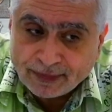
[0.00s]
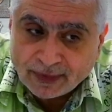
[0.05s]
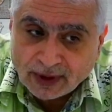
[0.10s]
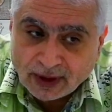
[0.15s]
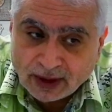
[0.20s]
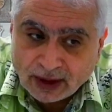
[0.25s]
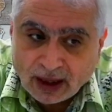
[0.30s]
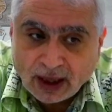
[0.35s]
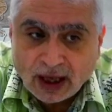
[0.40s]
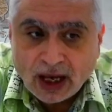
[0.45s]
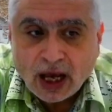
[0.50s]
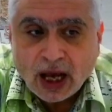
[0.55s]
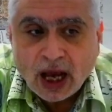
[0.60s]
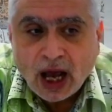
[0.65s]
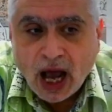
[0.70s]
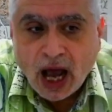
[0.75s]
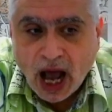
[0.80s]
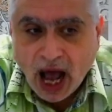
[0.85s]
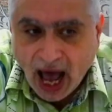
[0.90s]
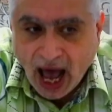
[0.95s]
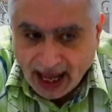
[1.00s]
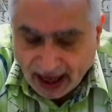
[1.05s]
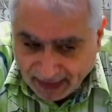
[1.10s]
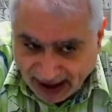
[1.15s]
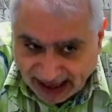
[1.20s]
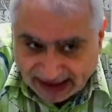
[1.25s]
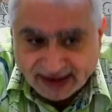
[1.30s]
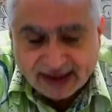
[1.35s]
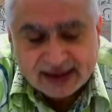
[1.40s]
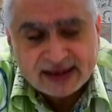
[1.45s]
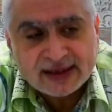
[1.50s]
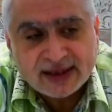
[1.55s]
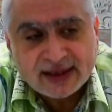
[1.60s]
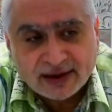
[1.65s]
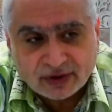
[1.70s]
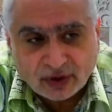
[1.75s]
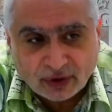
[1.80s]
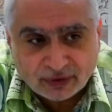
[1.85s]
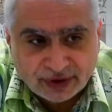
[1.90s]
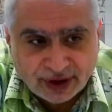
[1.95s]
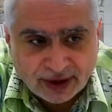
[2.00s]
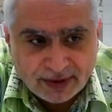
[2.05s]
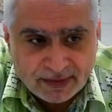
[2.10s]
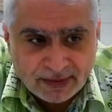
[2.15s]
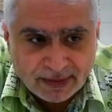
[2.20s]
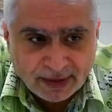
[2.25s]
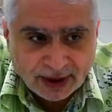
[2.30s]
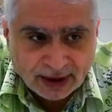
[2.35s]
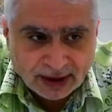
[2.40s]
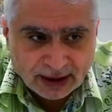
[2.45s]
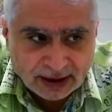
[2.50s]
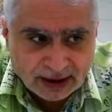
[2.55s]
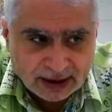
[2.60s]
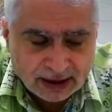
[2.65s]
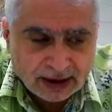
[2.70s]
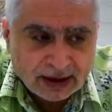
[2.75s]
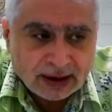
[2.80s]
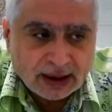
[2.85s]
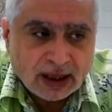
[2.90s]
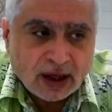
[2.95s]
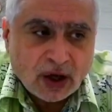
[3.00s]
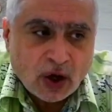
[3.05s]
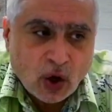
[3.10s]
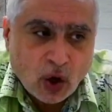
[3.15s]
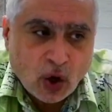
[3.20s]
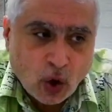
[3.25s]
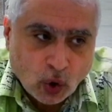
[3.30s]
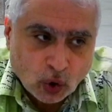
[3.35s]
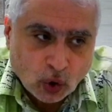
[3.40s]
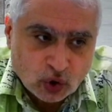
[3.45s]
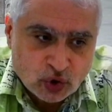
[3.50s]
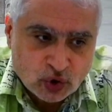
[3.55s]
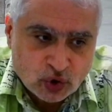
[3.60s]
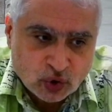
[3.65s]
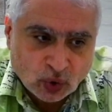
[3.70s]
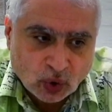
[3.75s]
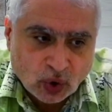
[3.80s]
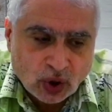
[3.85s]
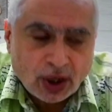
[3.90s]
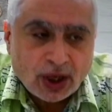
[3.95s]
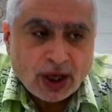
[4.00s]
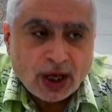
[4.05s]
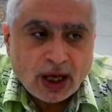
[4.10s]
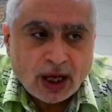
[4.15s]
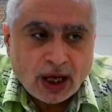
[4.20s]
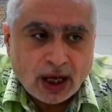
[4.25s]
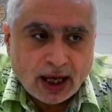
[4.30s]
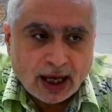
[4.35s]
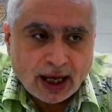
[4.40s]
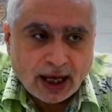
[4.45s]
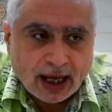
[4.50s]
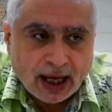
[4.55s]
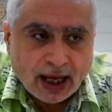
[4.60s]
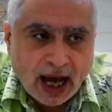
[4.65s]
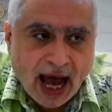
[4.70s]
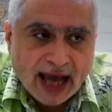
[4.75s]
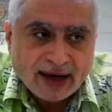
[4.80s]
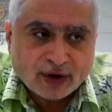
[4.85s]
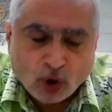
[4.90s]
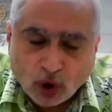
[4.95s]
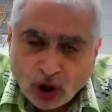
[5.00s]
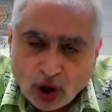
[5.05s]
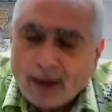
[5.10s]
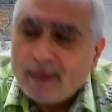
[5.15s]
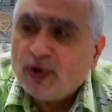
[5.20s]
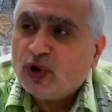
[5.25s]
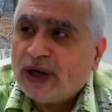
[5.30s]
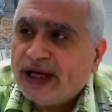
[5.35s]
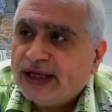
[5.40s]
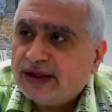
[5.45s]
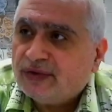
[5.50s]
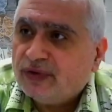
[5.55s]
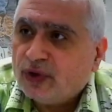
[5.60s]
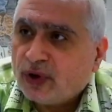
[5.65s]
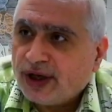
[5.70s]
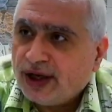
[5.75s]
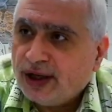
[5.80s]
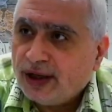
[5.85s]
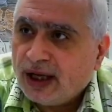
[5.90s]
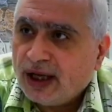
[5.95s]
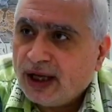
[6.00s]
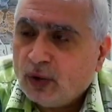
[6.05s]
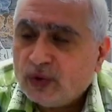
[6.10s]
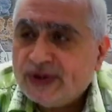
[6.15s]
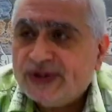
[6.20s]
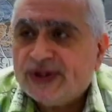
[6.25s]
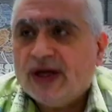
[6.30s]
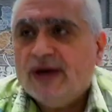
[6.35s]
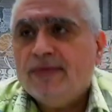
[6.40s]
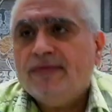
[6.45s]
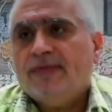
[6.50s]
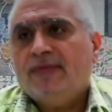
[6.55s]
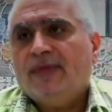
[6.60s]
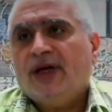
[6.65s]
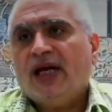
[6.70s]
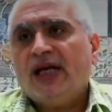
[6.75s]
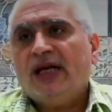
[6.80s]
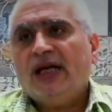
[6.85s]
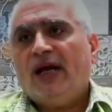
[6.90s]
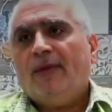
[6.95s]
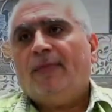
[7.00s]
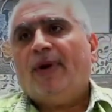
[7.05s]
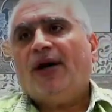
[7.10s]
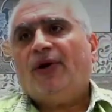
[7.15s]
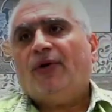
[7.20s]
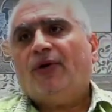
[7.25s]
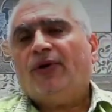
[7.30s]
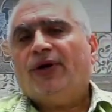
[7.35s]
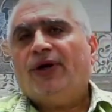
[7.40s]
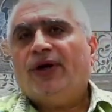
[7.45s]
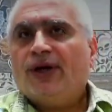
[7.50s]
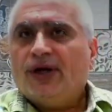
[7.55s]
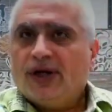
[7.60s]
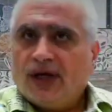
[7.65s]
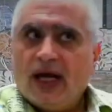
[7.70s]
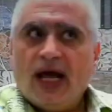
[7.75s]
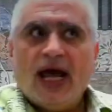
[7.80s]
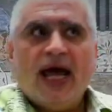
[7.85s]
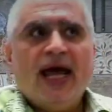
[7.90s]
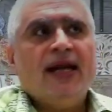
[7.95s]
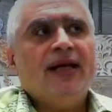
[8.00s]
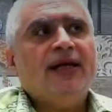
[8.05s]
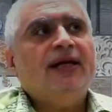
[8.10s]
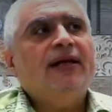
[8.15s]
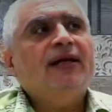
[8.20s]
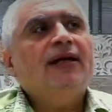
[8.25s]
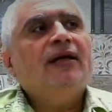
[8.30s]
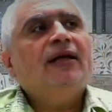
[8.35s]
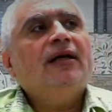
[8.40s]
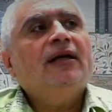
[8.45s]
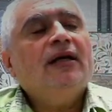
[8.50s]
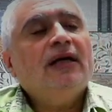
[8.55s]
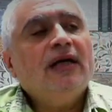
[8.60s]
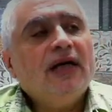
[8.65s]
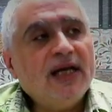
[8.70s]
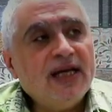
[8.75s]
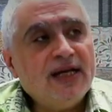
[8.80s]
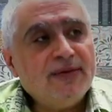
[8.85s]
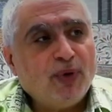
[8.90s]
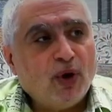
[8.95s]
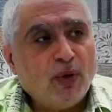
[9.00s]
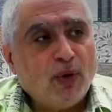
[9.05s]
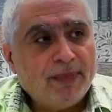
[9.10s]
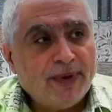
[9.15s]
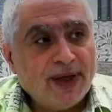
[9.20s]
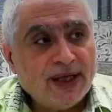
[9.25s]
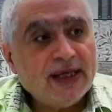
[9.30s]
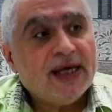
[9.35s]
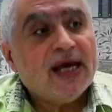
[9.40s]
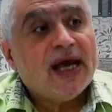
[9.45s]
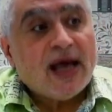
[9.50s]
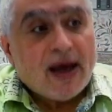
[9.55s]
I am assistant of him. Also, I collaborate with him in Lebanon and in Bombay. But